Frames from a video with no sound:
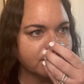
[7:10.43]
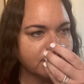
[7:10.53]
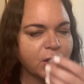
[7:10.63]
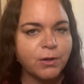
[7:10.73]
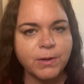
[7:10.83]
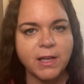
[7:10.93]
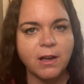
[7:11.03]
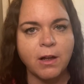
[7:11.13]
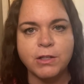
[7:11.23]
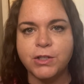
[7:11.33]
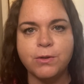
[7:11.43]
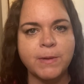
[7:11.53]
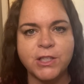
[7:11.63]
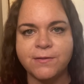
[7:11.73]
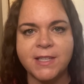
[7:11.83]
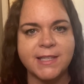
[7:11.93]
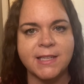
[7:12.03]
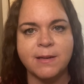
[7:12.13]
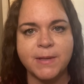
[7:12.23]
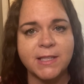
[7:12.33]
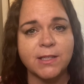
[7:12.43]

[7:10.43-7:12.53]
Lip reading: you don't get too much of the cinnamon.